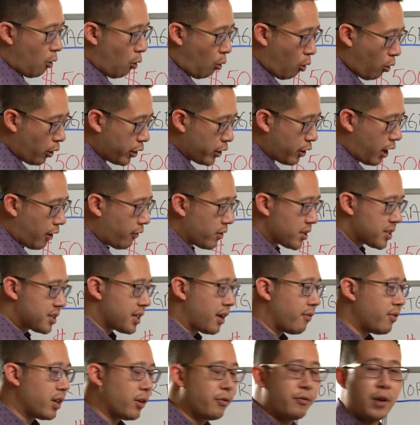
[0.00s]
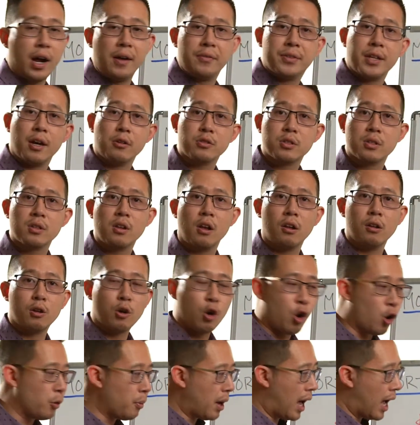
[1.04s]
or you have a $75,000
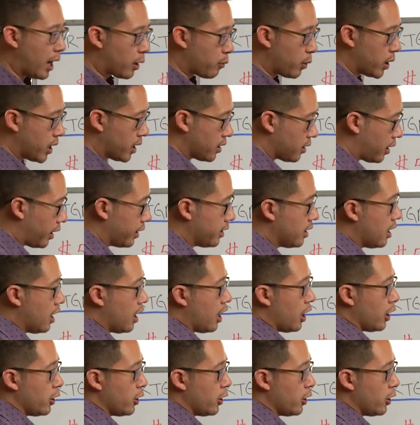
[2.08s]
home equity line.